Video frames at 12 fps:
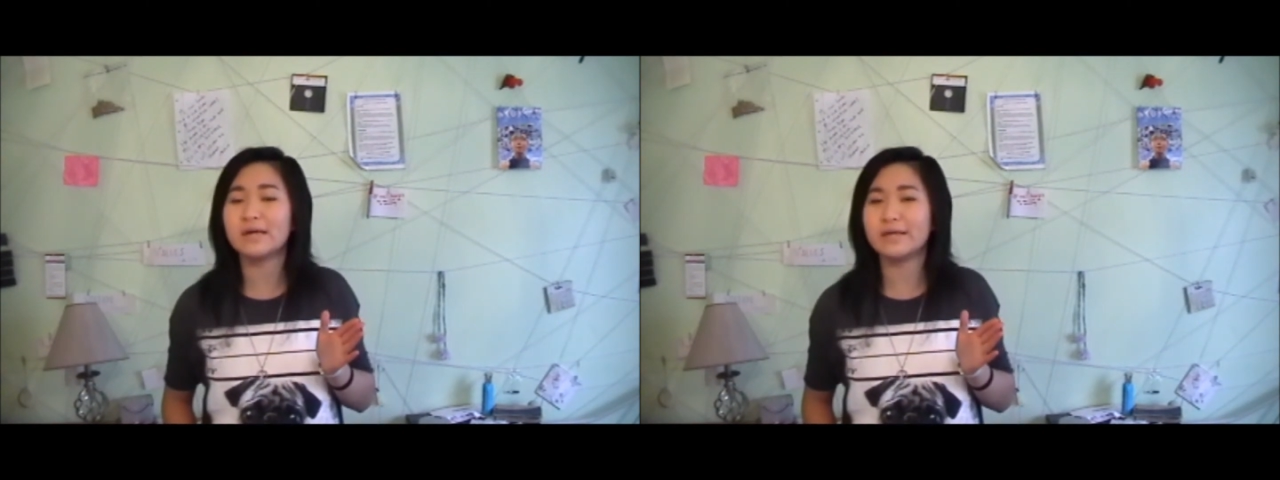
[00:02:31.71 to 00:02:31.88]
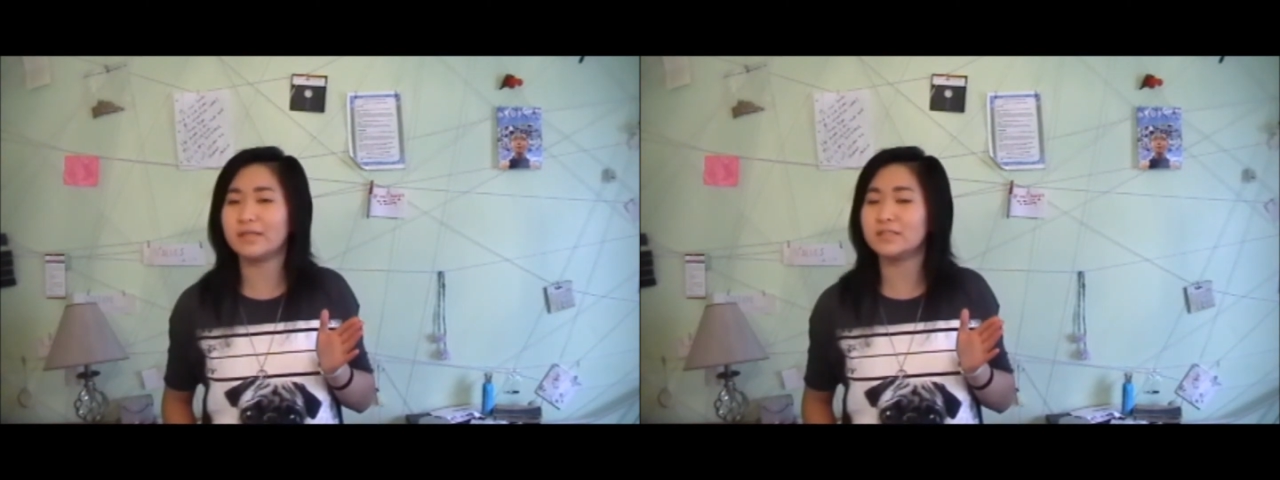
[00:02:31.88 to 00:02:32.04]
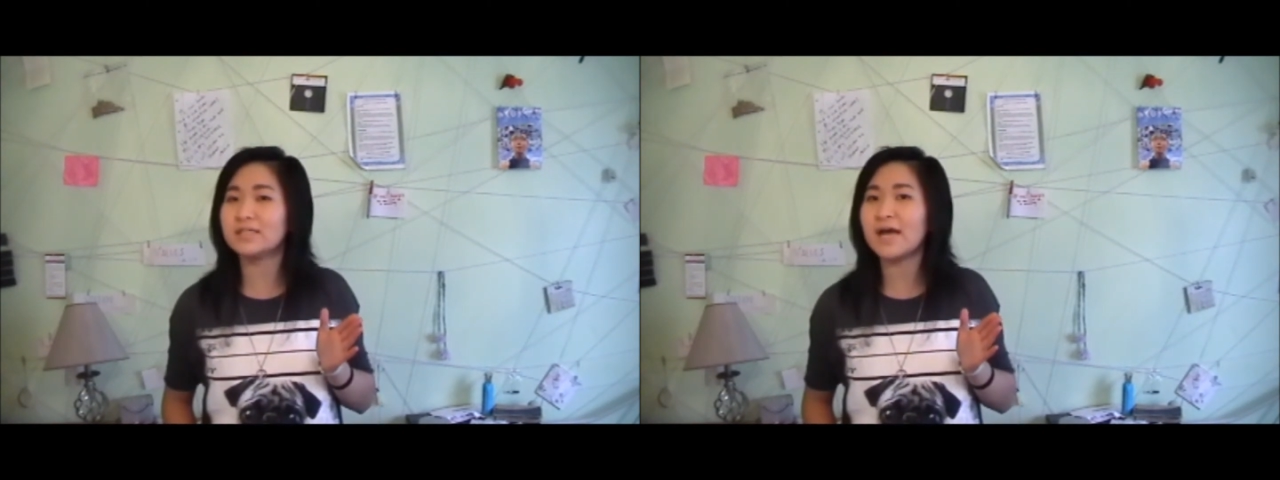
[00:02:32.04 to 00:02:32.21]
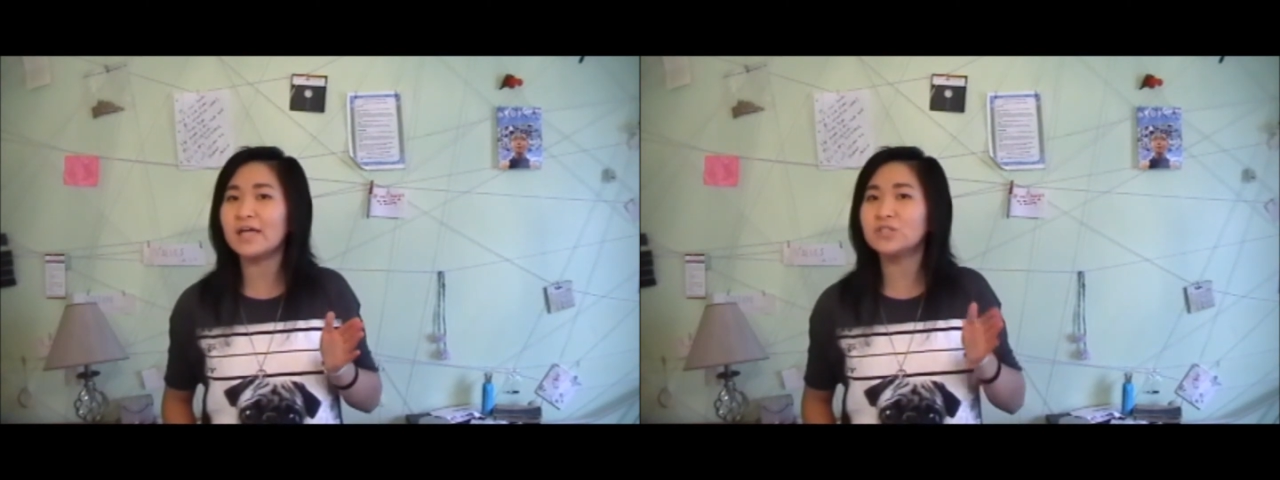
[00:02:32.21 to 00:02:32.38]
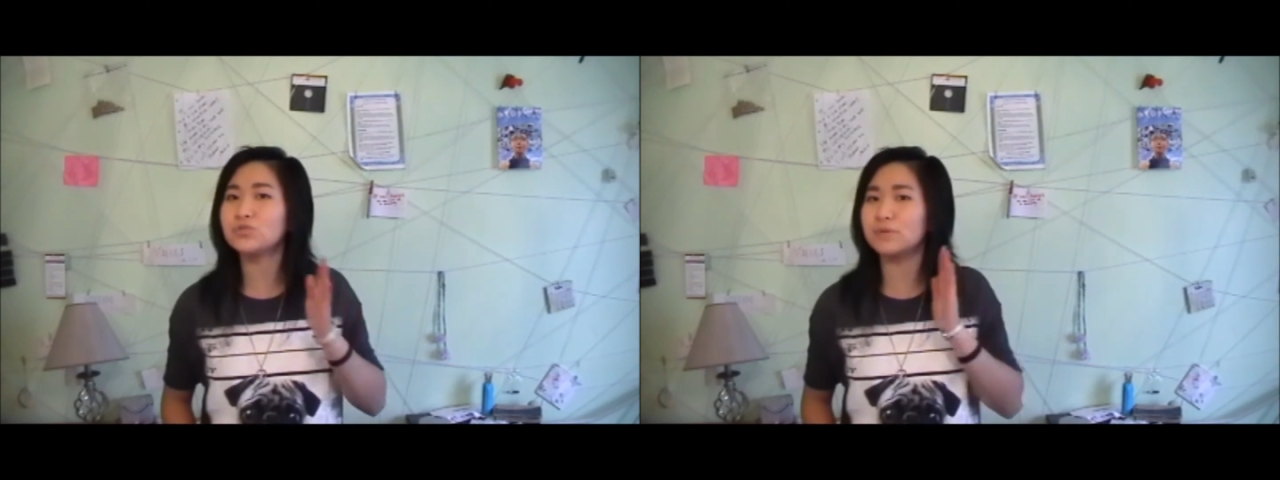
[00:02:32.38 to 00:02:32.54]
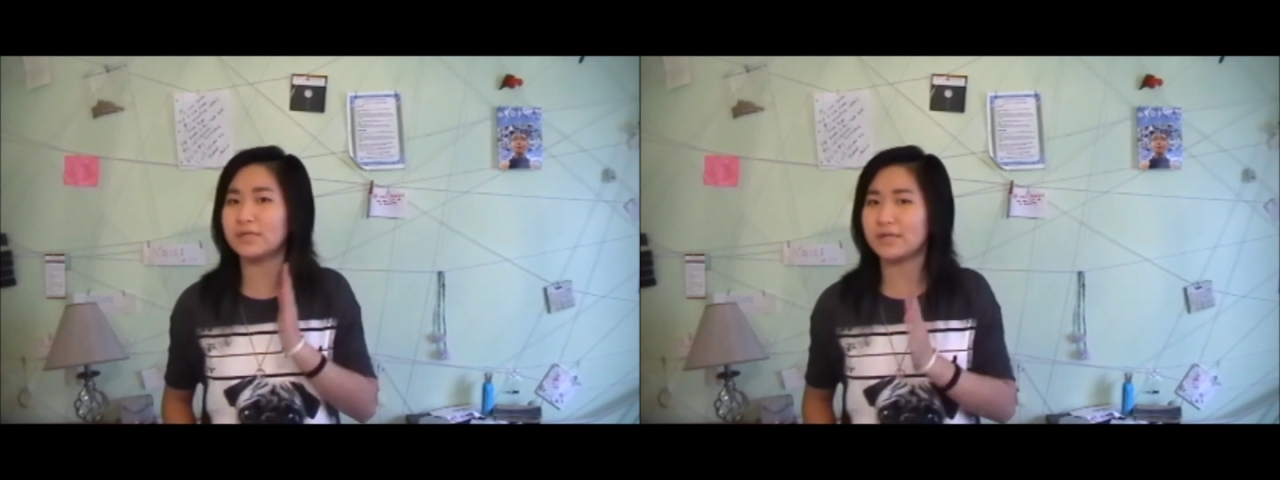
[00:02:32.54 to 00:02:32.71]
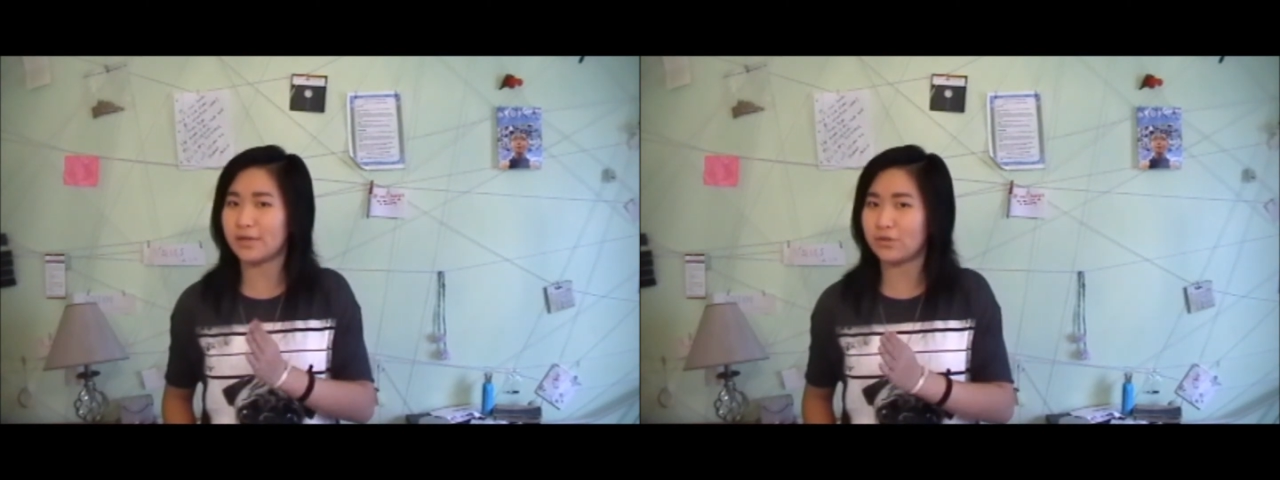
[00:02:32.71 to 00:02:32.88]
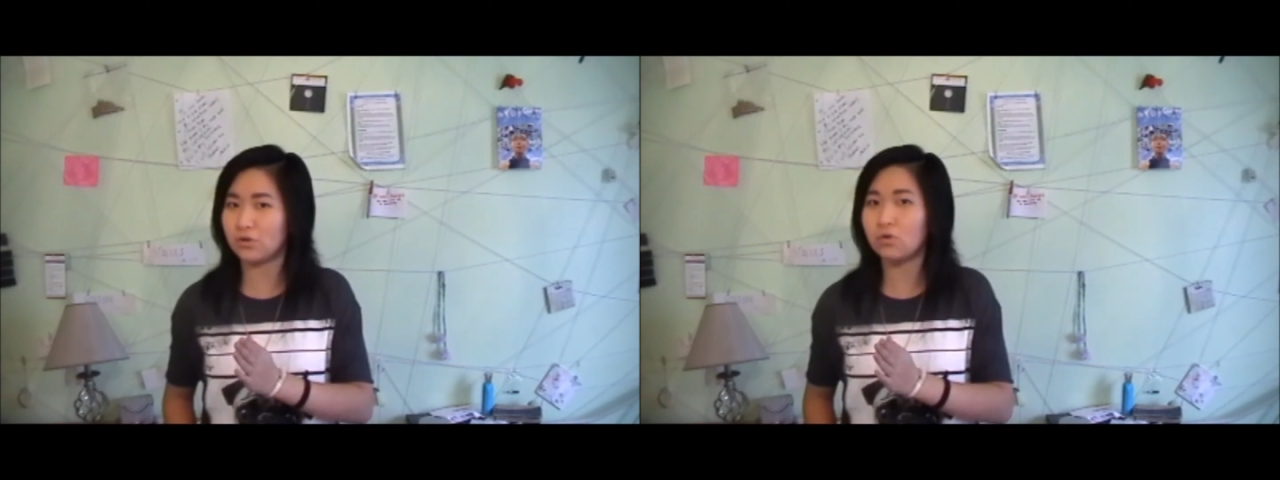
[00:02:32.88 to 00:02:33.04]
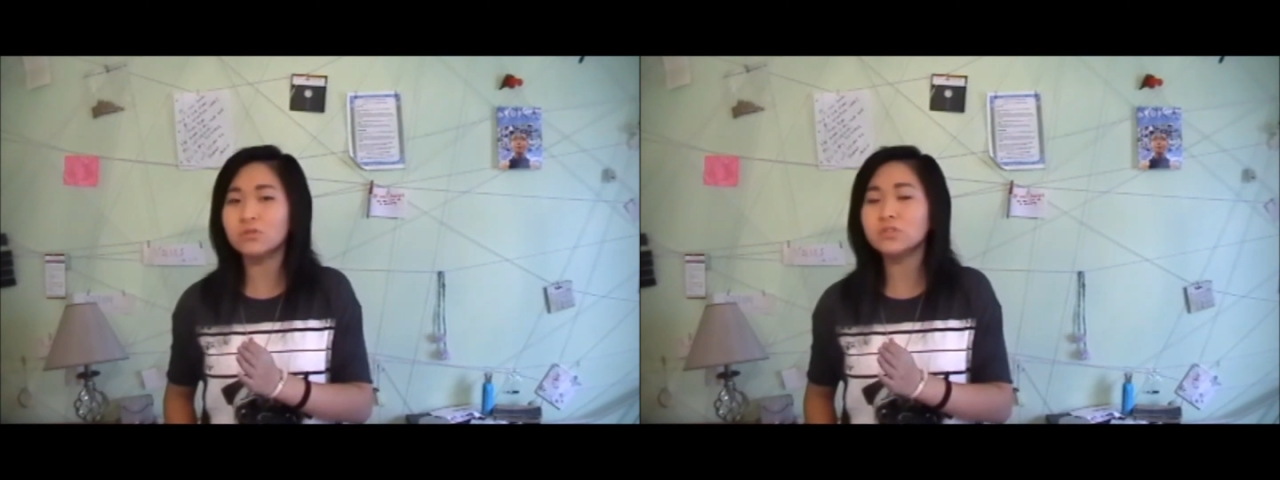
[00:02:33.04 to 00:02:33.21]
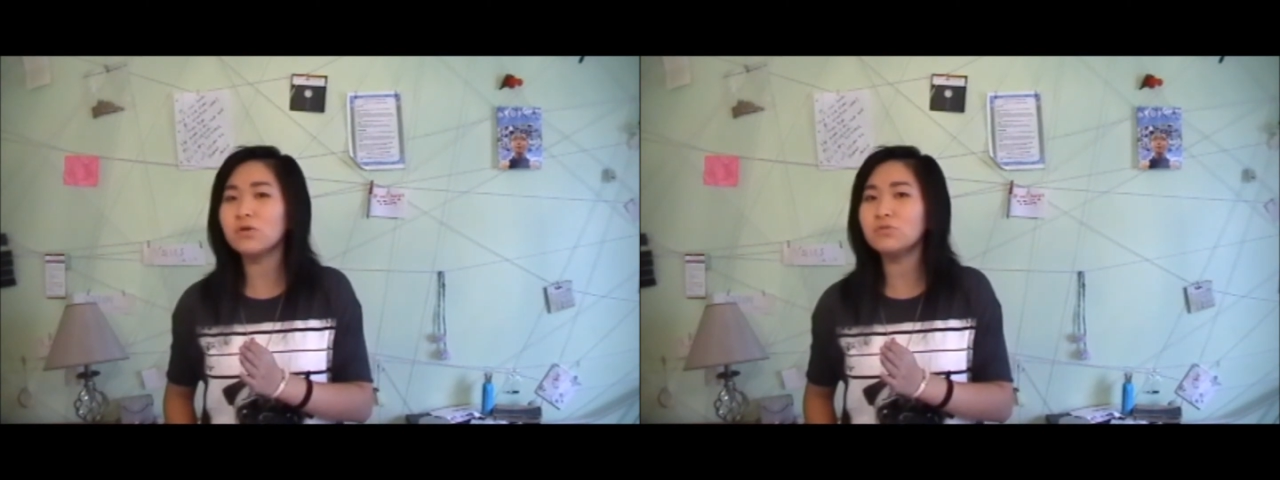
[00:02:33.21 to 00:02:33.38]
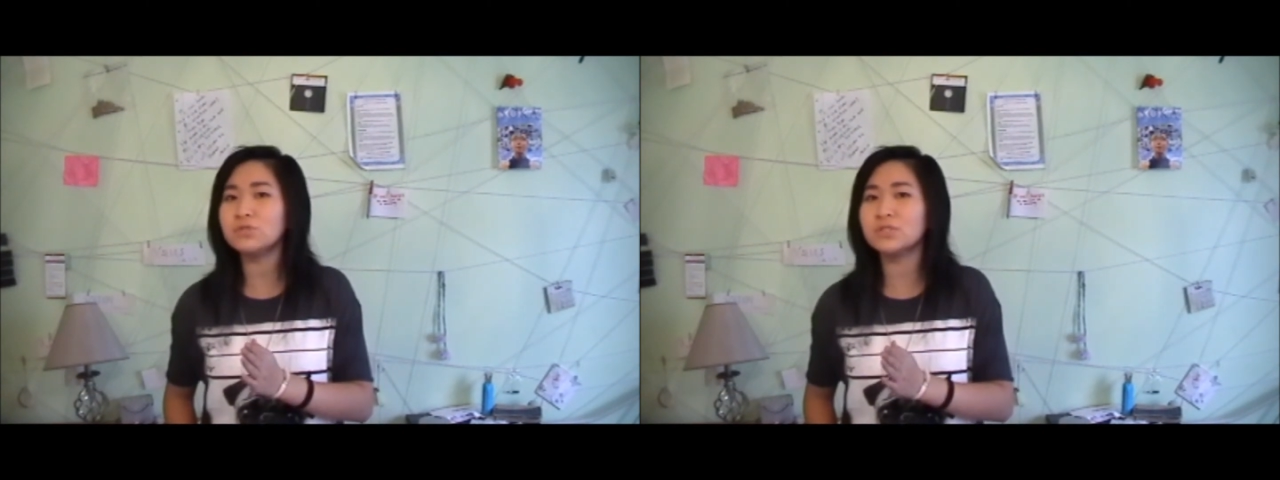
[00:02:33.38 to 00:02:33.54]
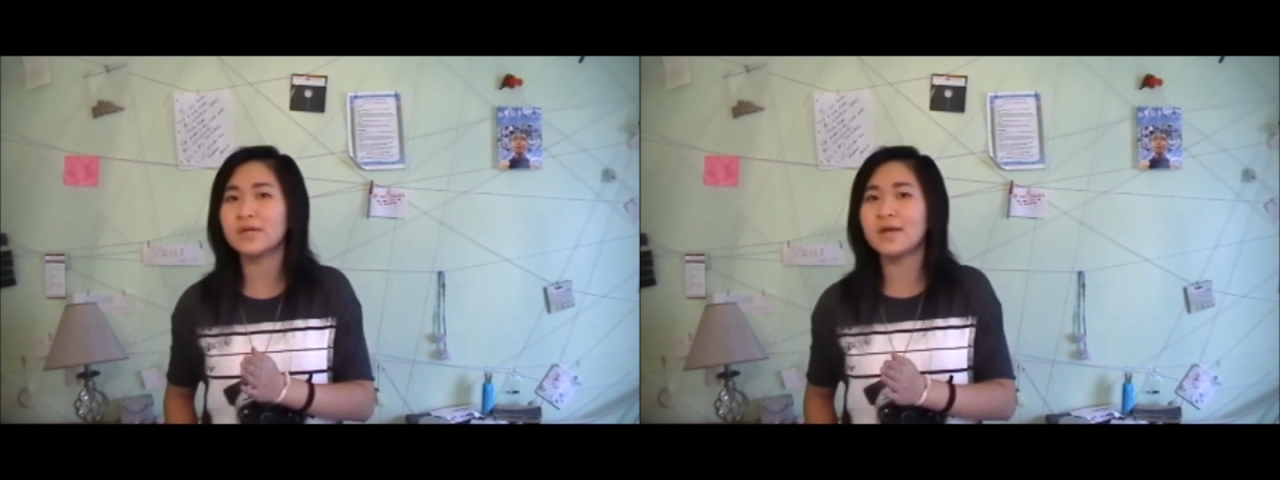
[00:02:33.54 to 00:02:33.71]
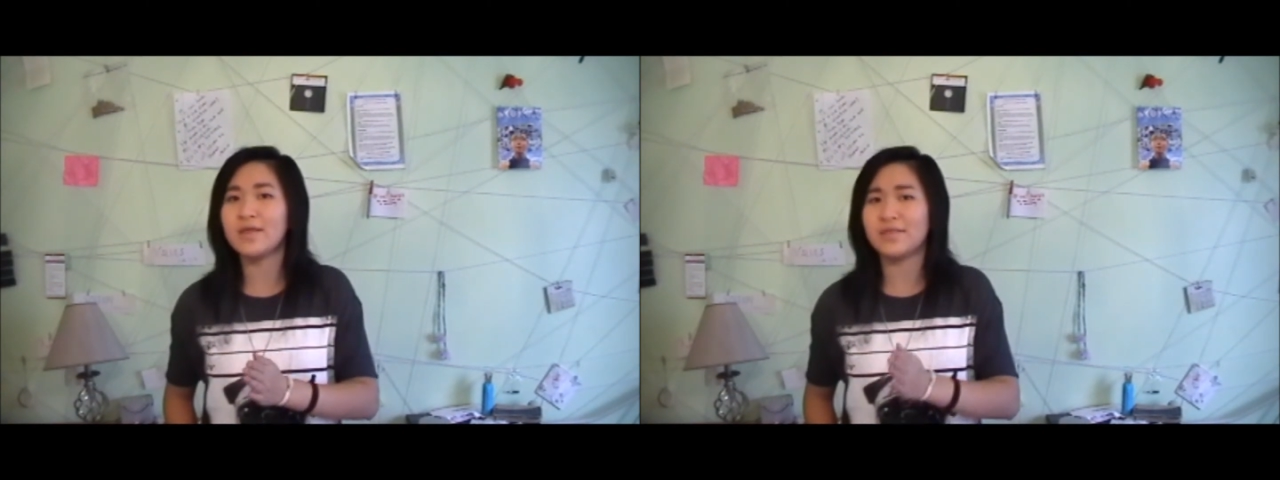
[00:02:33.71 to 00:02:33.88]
and it's tied to another whole note,